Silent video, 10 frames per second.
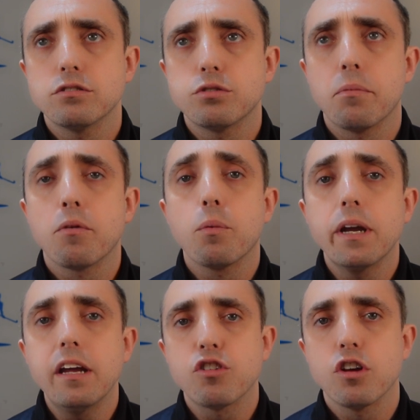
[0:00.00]
a
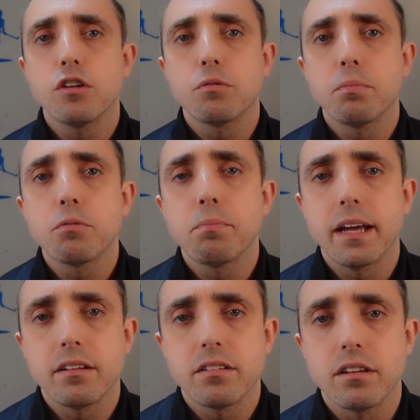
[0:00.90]
research
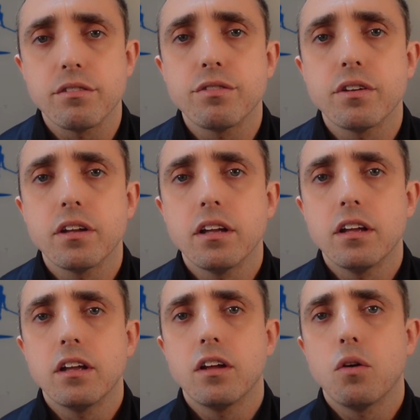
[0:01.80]
perspective,
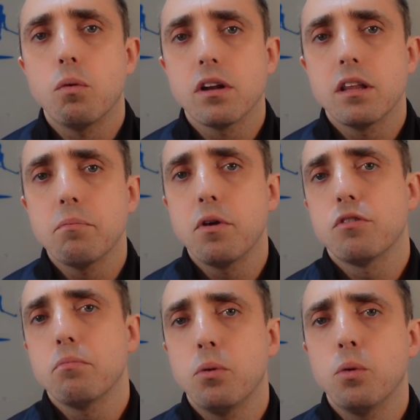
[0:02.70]
one of the
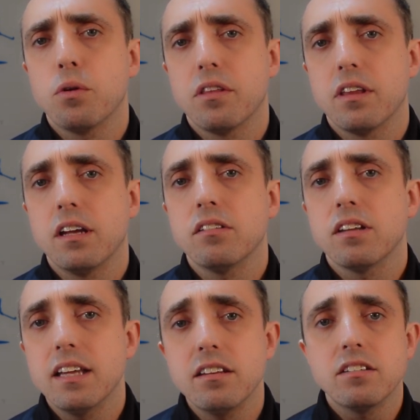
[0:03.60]
most important things
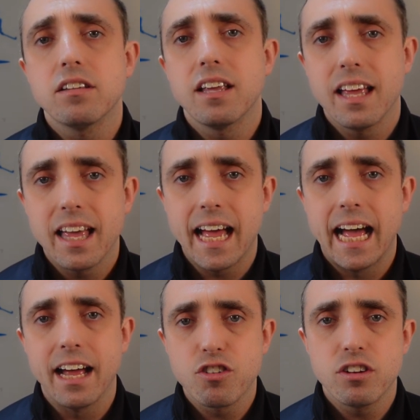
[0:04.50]
is
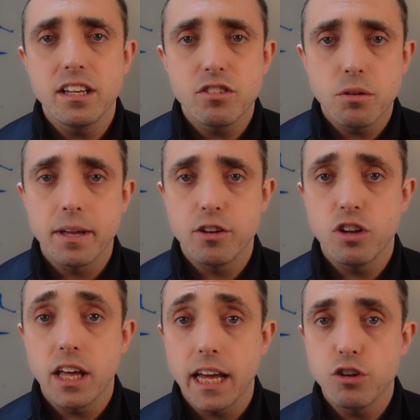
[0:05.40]
actually some
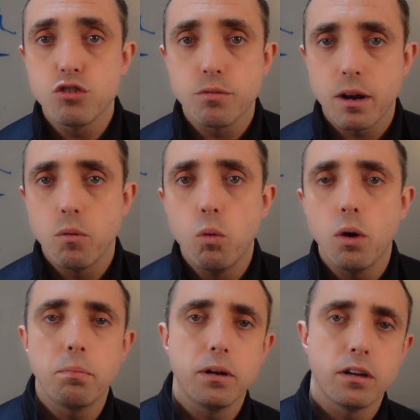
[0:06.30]
education around
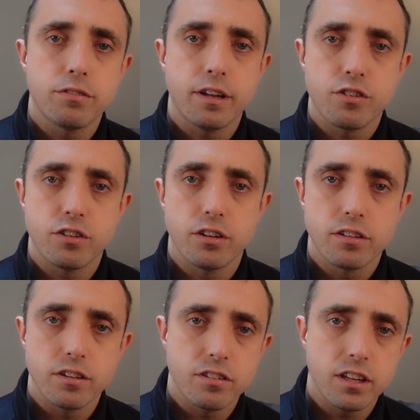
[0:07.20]
what plantar
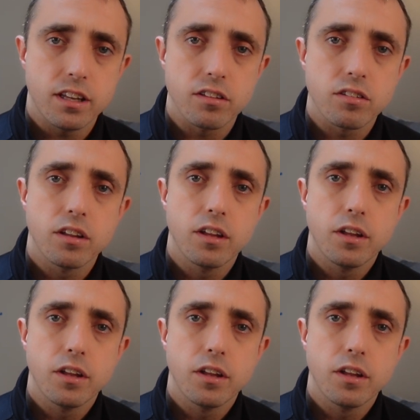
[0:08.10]
fasciitis is.